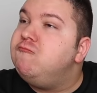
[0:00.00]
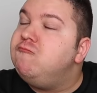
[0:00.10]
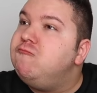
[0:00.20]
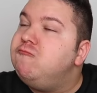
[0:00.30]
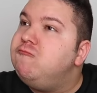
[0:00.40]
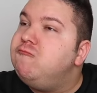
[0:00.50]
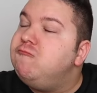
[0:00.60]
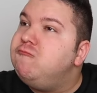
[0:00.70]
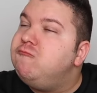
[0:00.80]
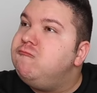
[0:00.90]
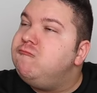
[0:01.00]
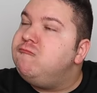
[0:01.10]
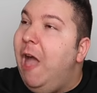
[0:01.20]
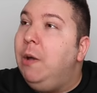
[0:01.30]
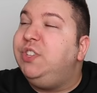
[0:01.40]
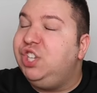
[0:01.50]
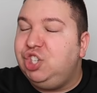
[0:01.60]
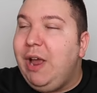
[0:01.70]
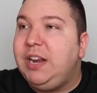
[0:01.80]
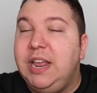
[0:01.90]
Not my problem. I was
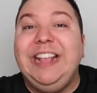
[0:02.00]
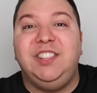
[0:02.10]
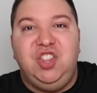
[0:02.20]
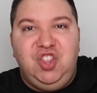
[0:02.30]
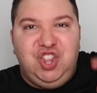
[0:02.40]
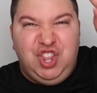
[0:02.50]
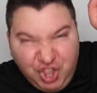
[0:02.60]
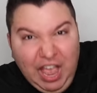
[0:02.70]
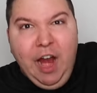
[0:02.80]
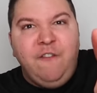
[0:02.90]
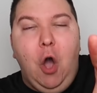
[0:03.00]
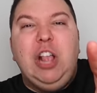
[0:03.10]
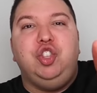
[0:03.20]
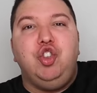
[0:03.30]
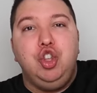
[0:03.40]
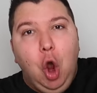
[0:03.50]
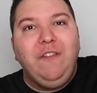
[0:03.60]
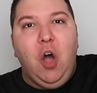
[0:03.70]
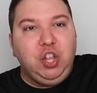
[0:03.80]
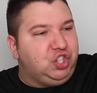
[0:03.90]
distracted. It's your
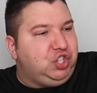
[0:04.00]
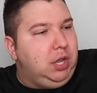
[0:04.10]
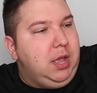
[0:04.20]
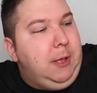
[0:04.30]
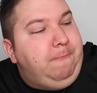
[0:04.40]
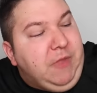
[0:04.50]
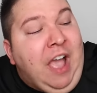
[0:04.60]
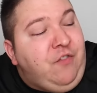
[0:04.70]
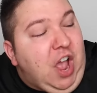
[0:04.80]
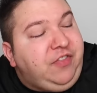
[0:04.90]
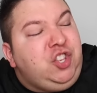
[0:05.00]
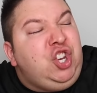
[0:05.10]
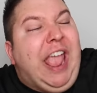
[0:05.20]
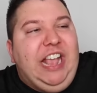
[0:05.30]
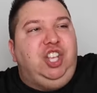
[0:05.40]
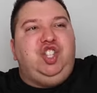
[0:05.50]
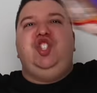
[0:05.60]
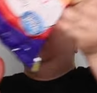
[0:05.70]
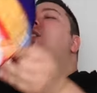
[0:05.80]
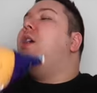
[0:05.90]
fault. I forgot the
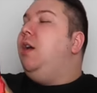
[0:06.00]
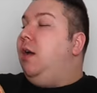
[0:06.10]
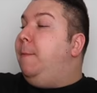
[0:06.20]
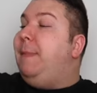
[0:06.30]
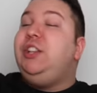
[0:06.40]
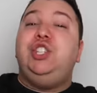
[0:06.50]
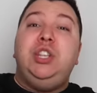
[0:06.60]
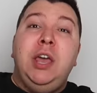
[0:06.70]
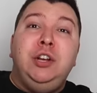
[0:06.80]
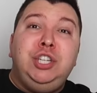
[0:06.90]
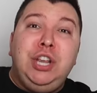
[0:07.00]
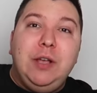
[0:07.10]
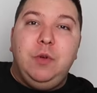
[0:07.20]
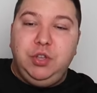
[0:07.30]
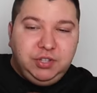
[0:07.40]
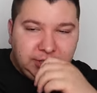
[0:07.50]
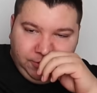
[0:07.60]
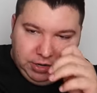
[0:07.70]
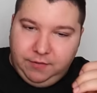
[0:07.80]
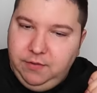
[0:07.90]
cheese. My cheddar cheese. We'll use this
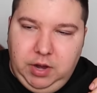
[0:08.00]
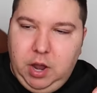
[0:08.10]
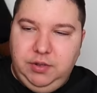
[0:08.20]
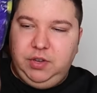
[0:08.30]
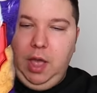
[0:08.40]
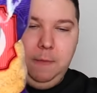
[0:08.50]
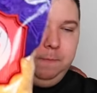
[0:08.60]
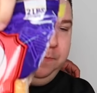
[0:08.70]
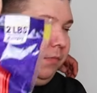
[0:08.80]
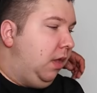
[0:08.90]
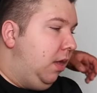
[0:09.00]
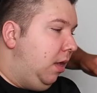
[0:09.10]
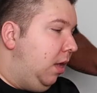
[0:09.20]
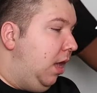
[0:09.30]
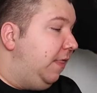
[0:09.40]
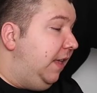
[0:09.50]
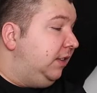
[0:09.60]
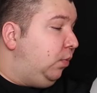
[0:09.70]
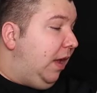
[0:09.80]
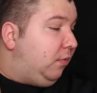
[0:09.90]
for a different video. It's okay.
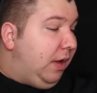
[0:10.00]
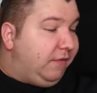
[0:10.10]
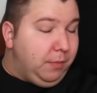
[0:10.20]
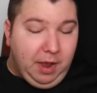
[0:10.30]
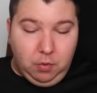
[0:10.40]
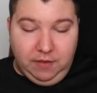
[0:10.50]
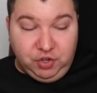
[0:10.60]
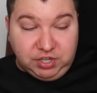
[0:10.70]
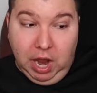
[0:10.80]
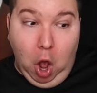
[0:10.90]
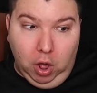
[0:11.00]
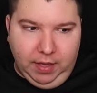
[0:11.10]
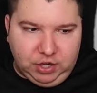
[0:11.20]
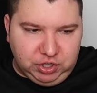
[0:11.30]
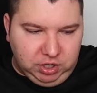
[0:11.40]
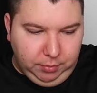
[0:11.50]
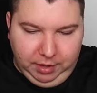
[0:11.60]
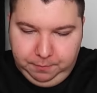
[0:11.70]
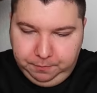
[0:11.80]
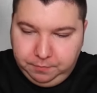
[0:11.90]
This we're gonna have to microwave, just not all that, just a little
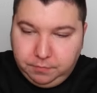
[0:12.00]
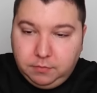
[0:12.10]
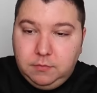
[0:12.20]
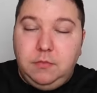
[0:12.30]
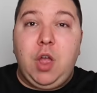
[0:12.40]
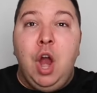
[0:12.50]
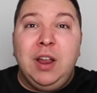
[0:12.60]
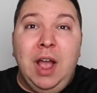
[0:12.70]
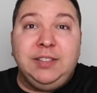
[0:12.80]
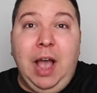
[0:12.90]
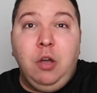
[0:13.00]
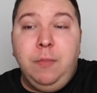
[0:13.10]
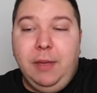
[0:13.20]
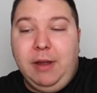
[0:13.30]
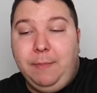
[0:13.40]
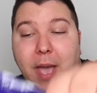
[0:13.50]
bit. All right, guys, I will be right